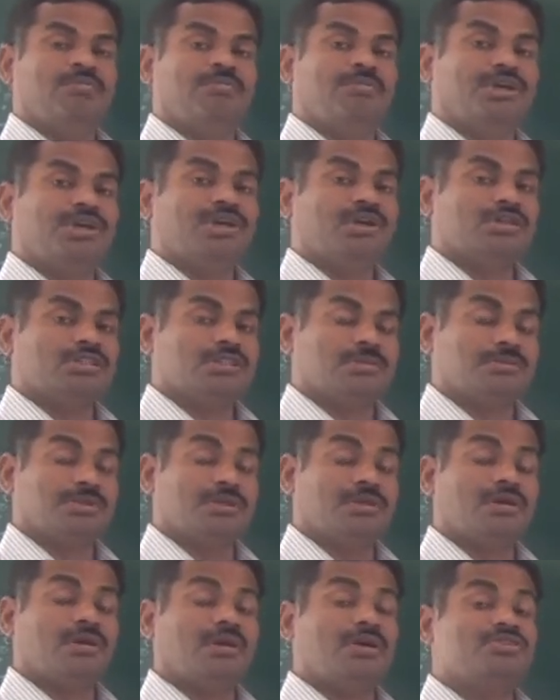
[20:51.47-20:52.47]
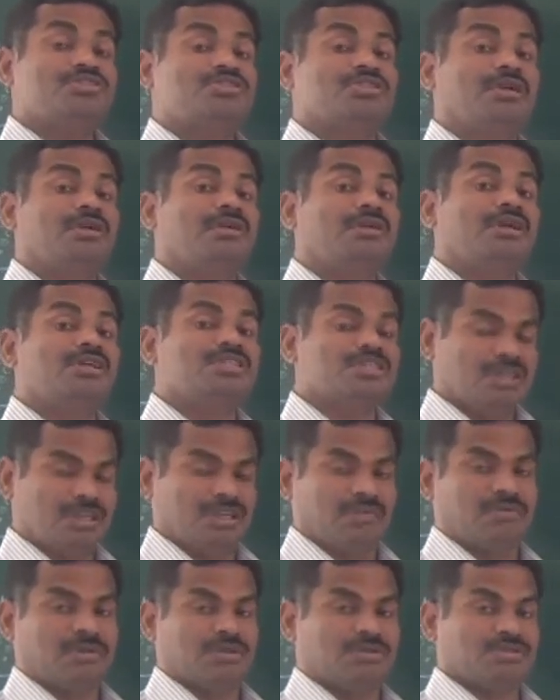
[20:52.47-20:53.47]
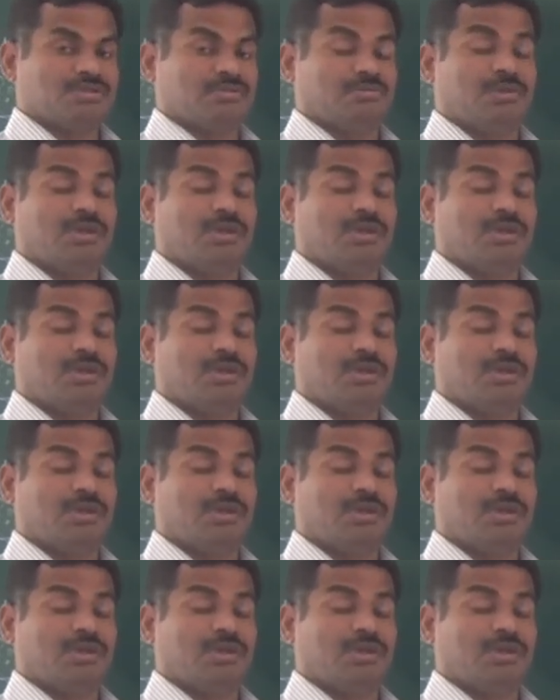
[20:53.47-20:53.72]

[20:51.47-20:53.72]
because of the concentration difference,